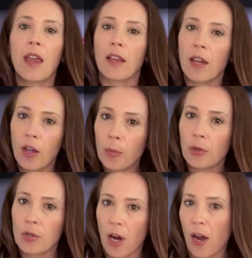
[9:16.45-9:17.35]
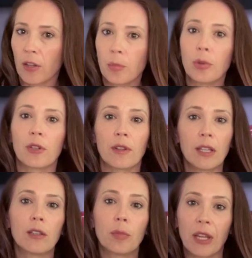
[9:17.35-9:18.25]
and help your child put a
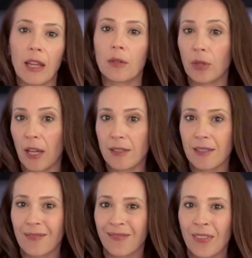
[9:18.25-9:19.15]
legal plan in place.